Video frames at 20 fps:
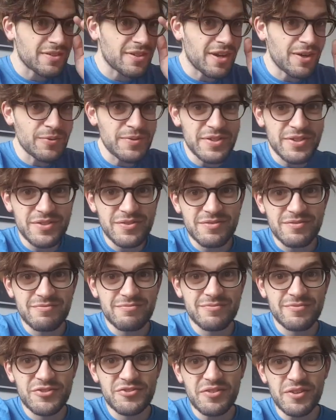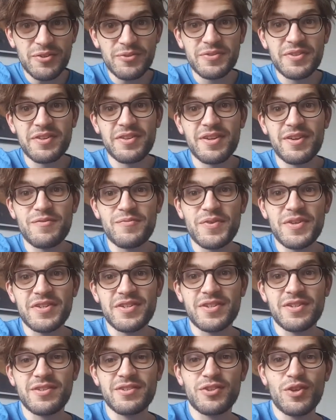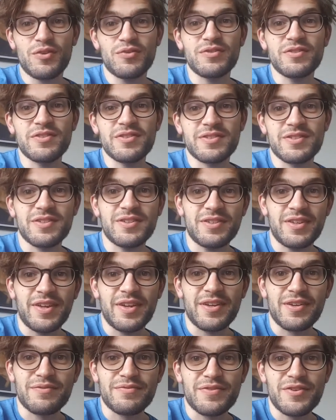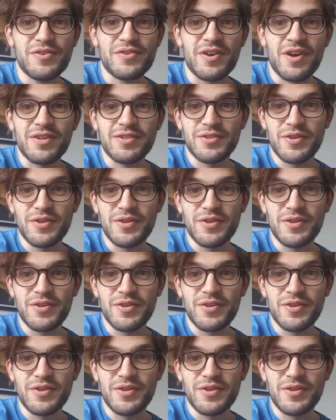I always struggle to think of which songs to sing for you guys.